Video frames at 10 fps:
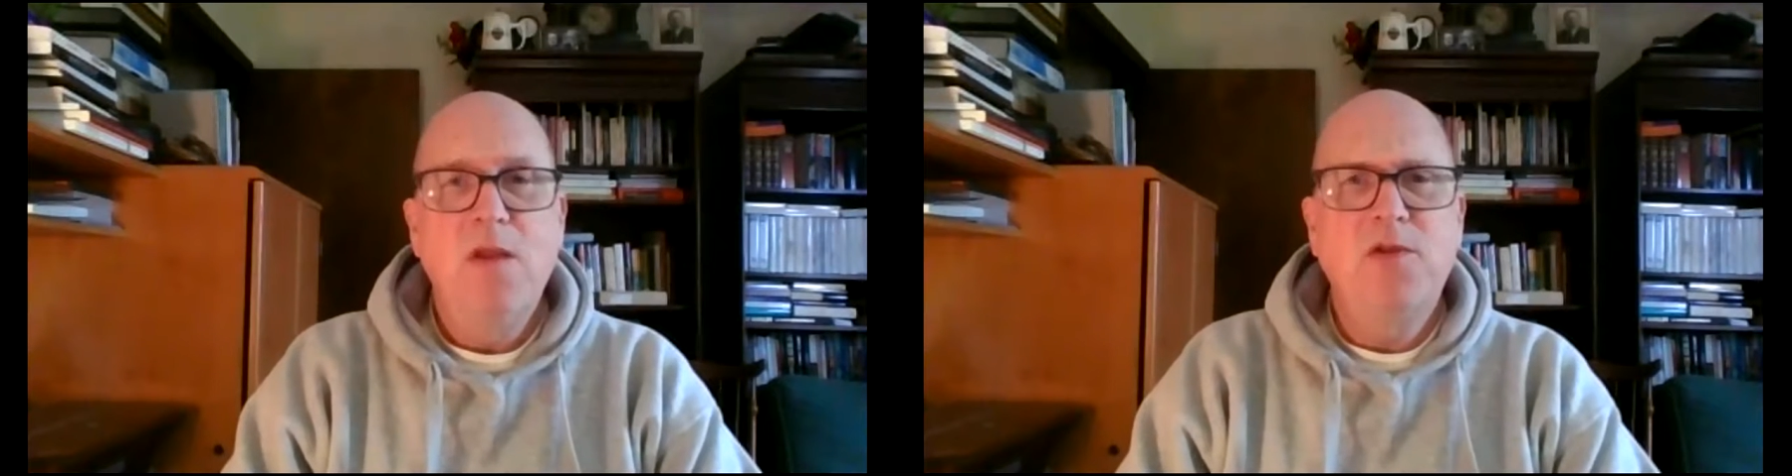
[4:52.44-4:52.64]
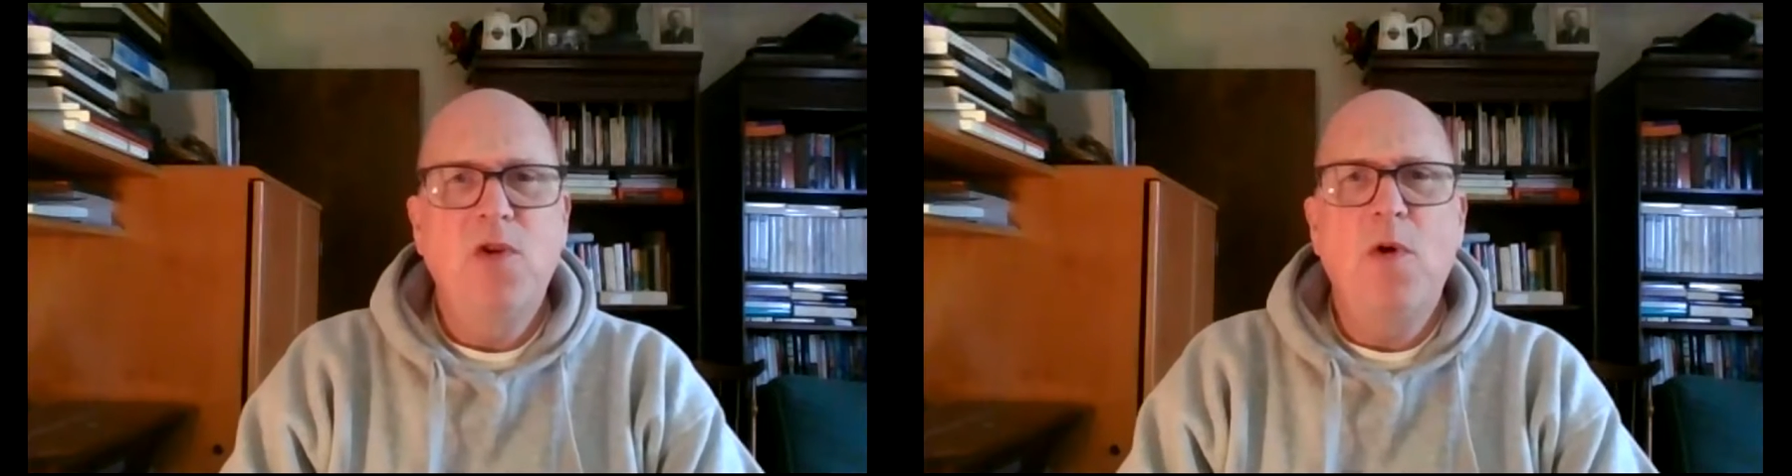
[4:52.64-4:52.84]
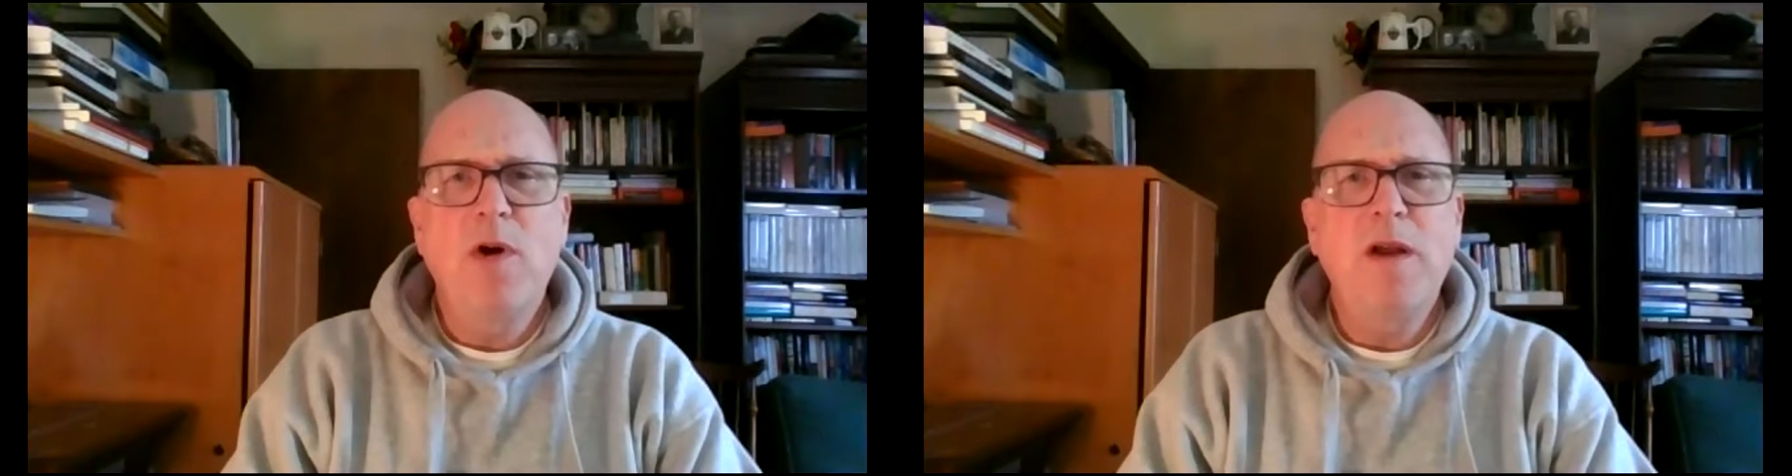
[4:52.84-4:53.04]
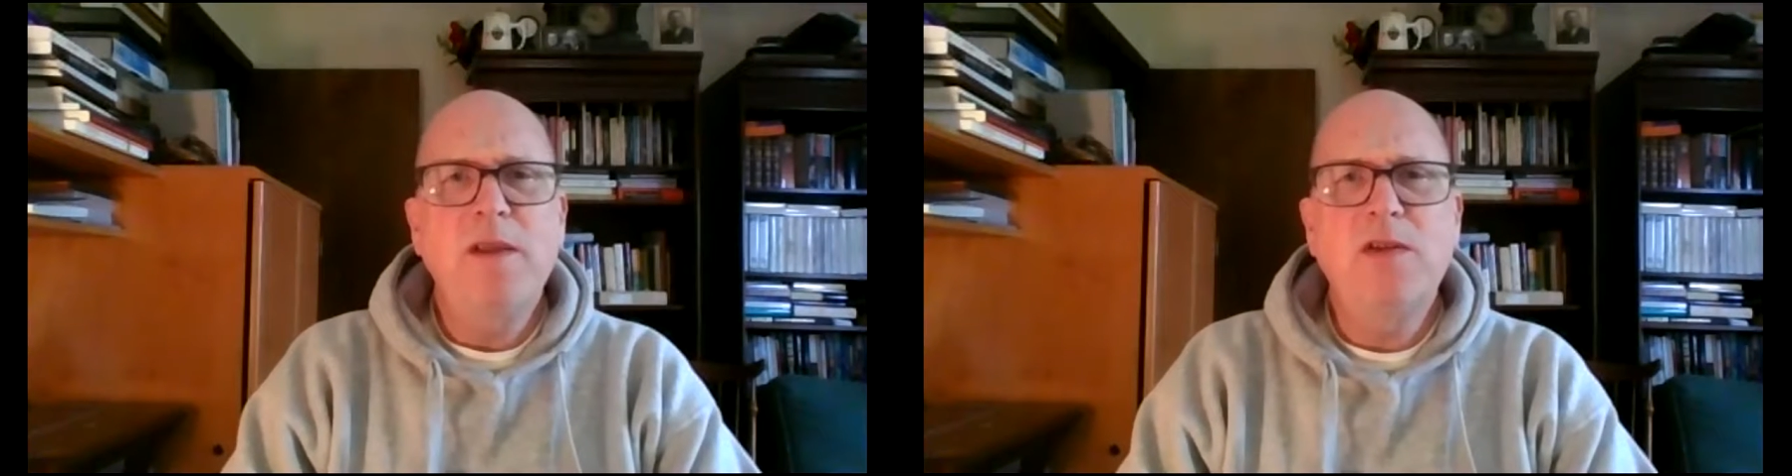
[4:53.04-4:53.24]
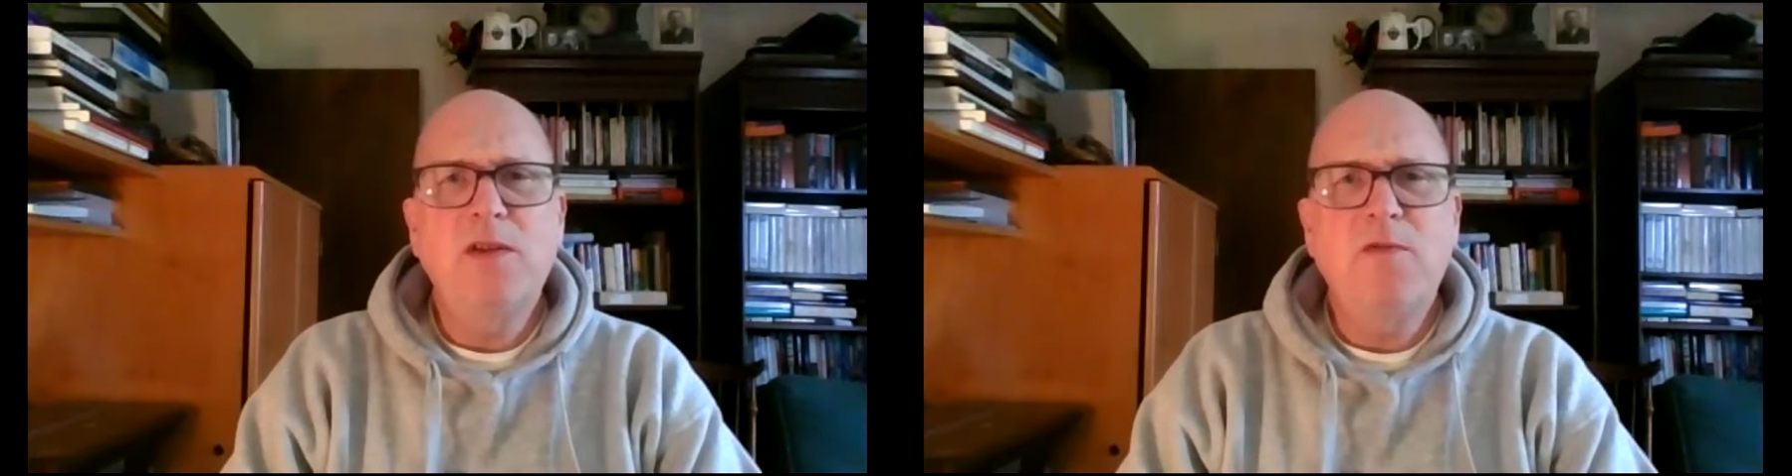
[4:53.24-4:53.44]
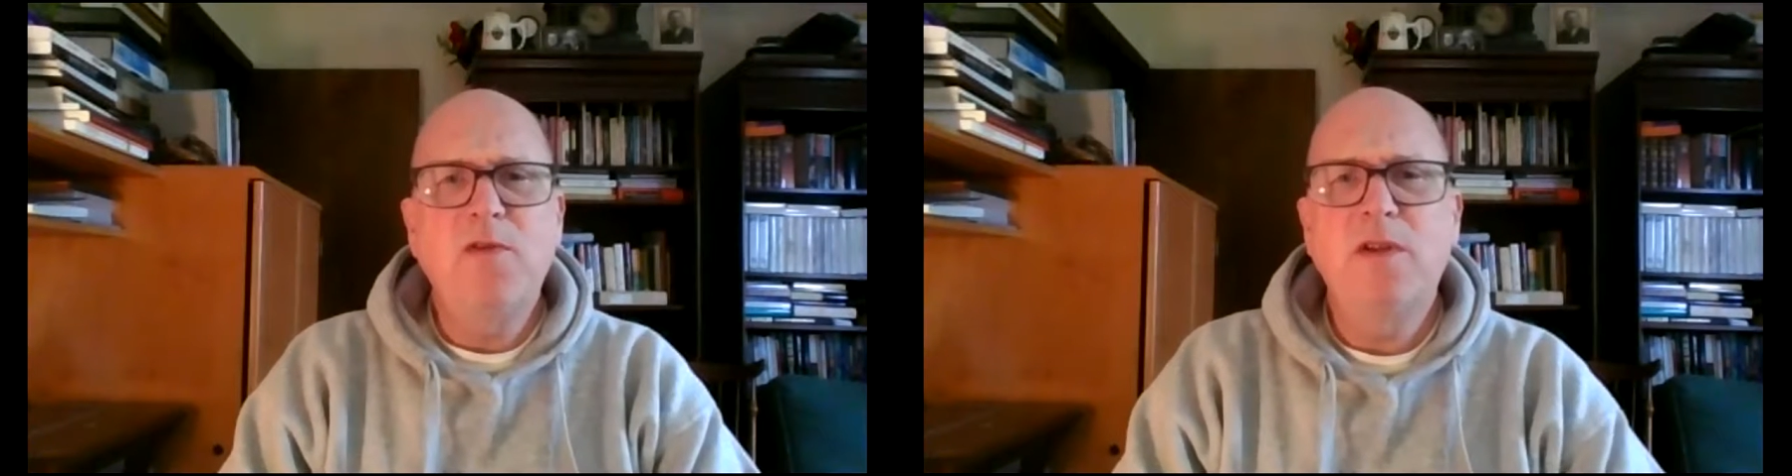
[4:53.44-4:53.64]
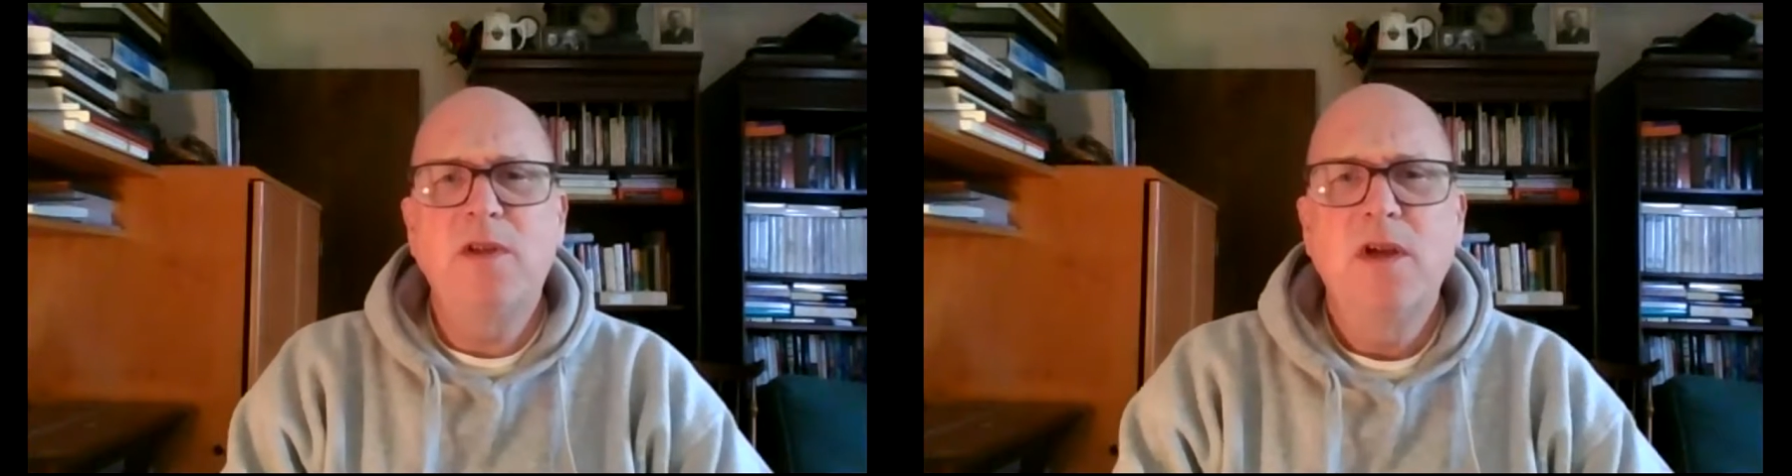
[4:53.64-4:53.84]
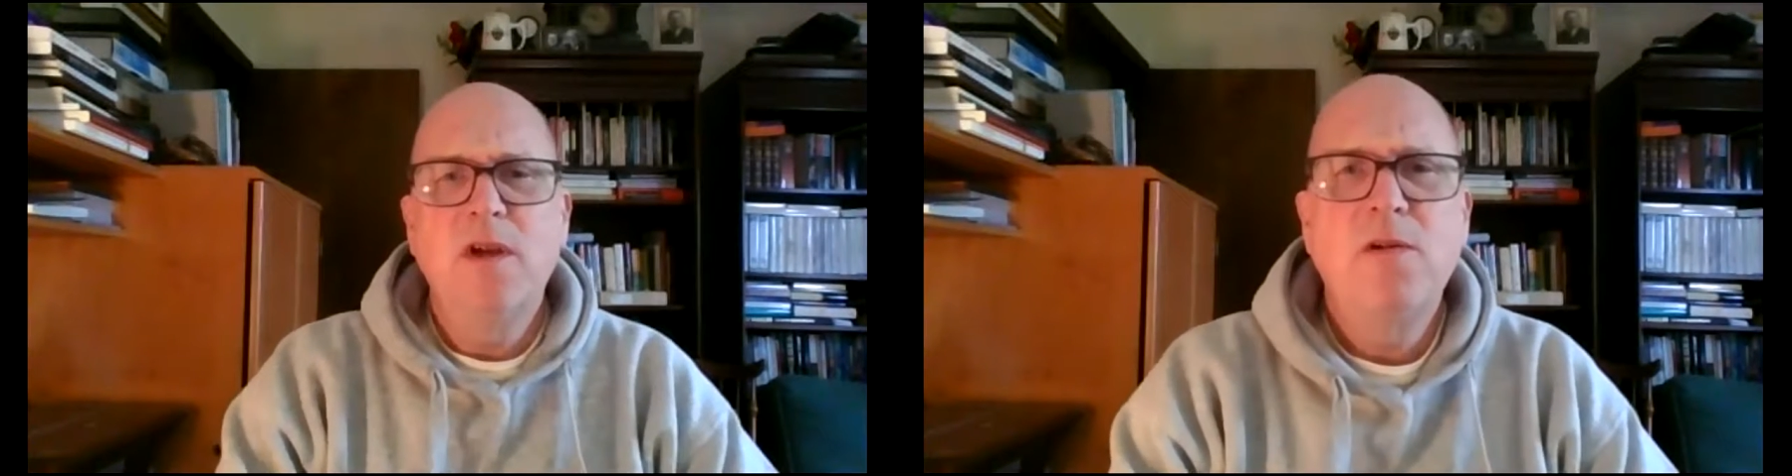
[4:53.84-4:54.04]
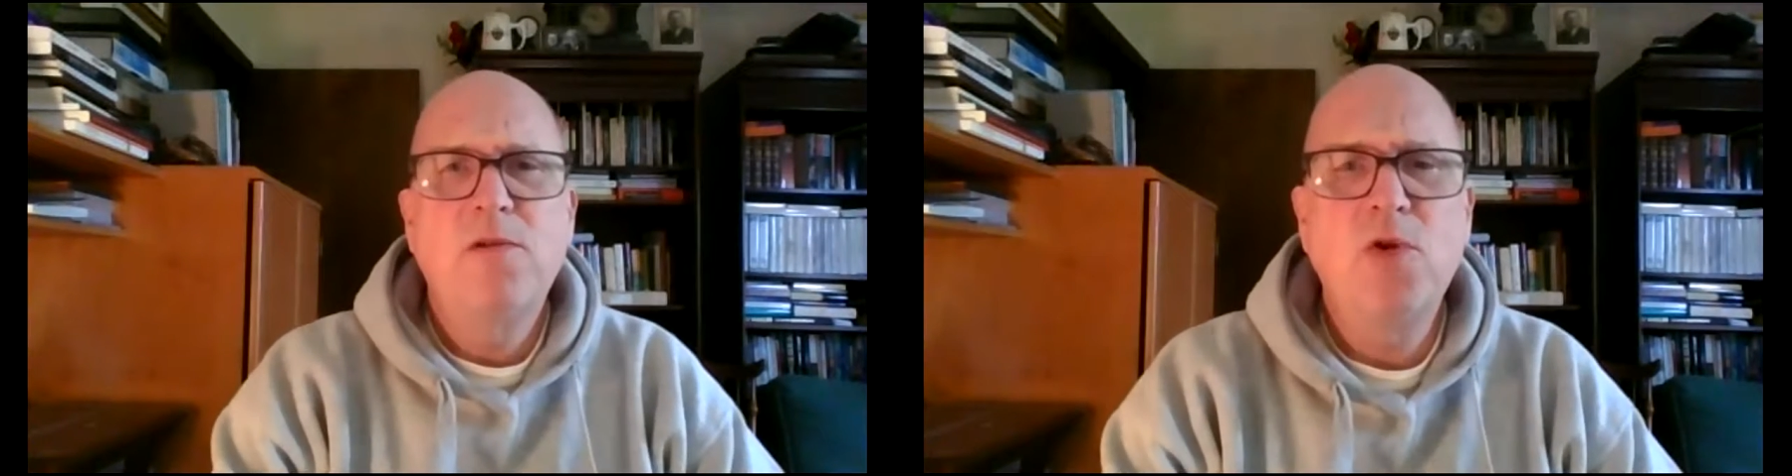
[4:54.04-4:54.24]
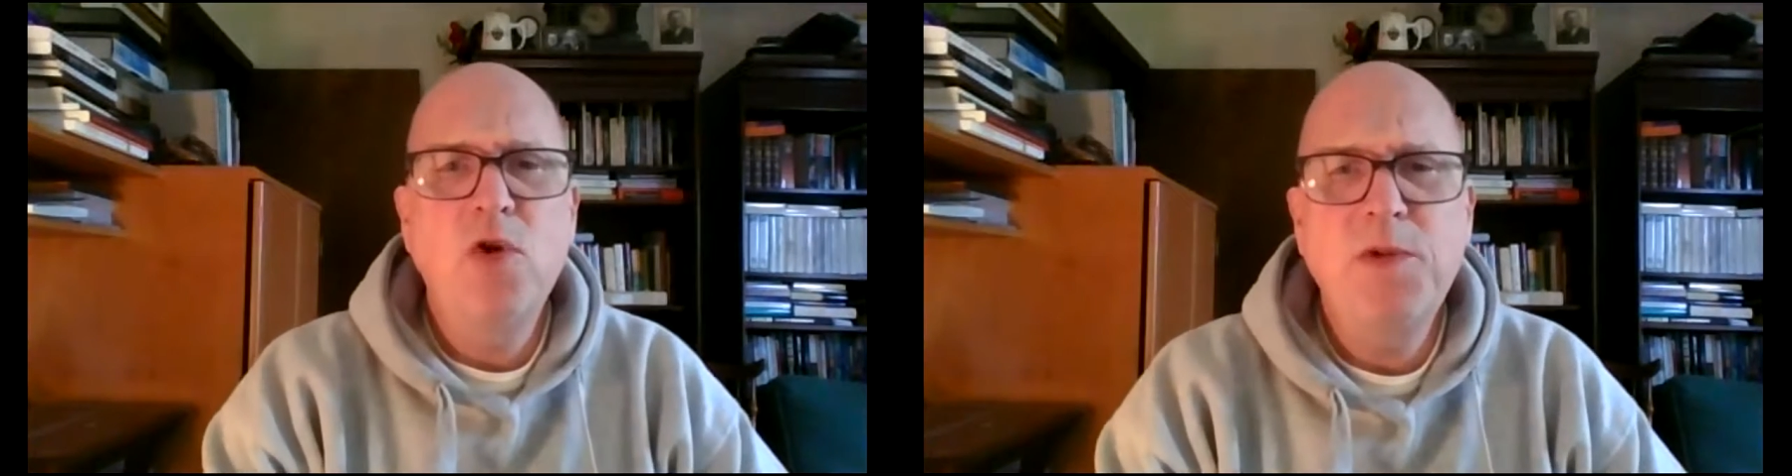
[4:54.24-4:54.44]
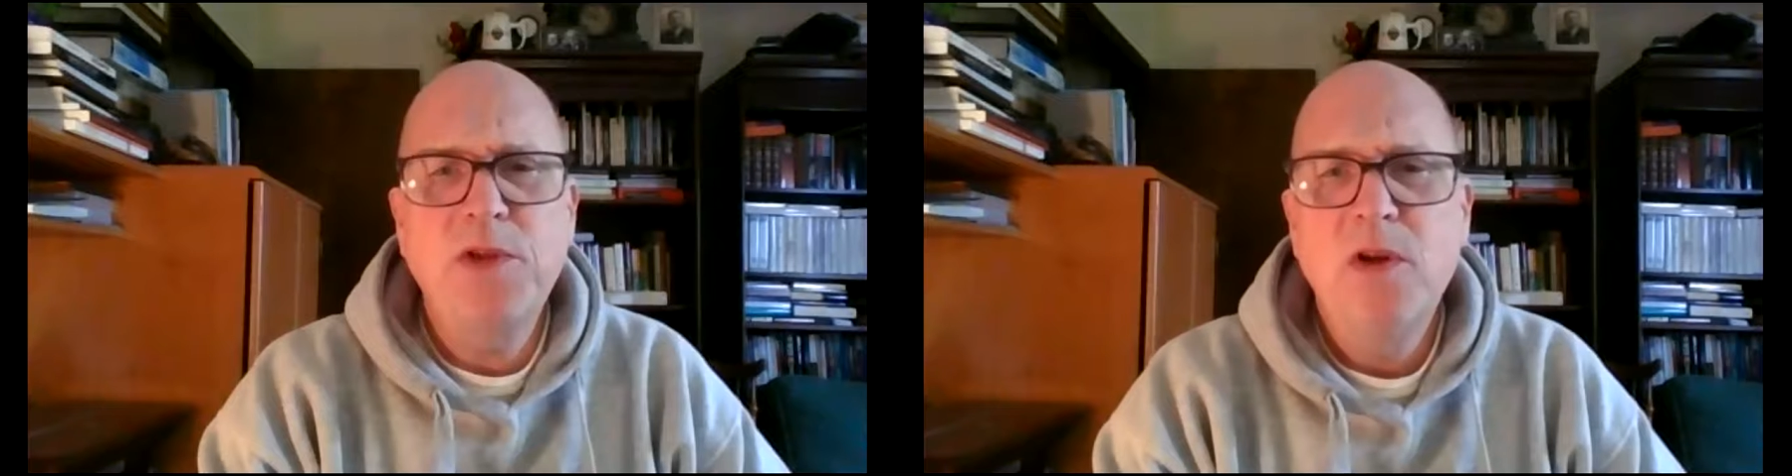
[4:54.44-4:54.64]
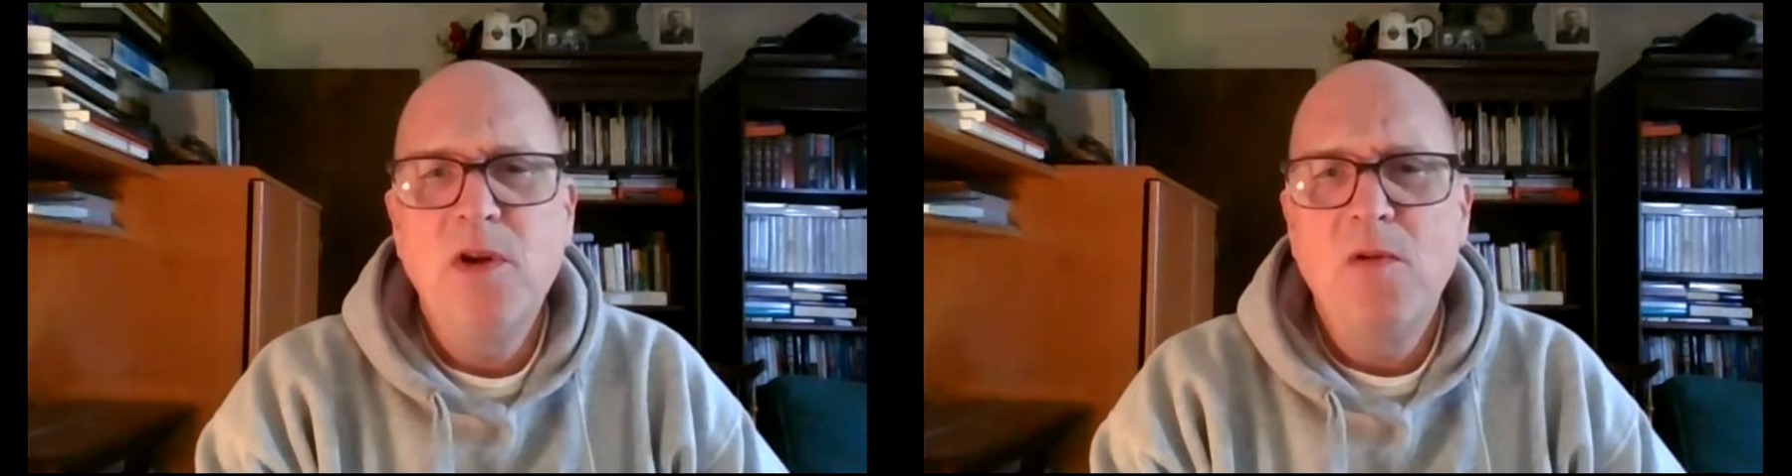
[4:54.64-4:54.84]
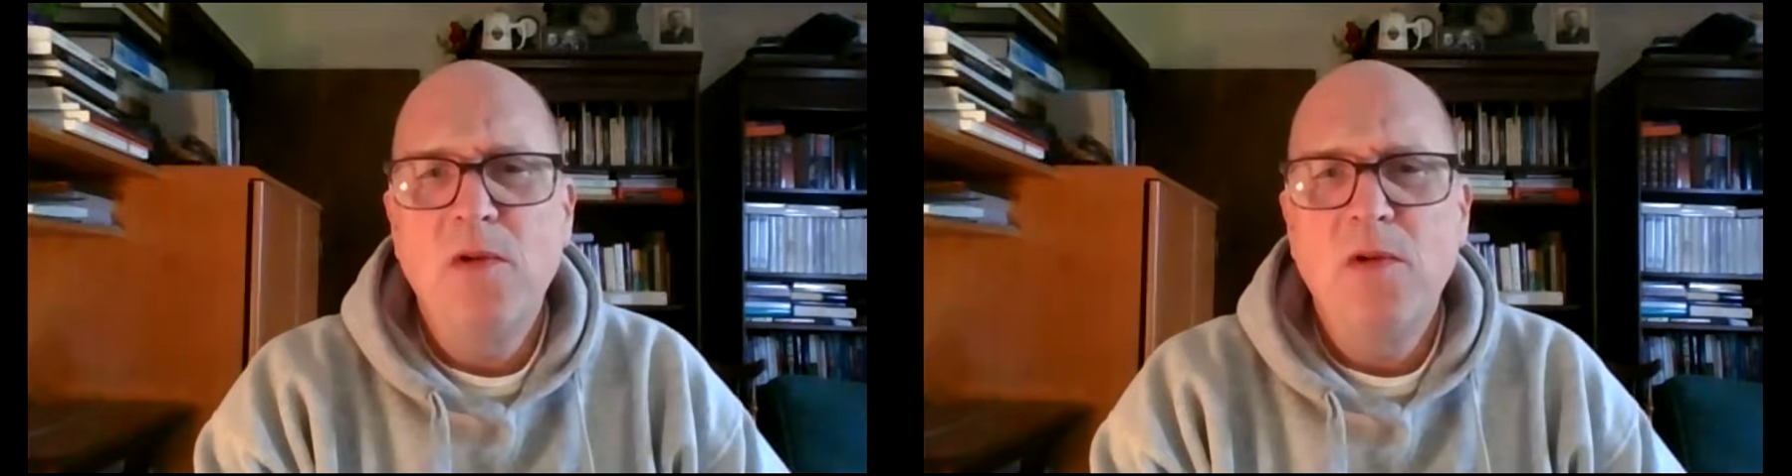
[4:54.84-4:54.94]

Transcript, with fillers: So what are these different groups?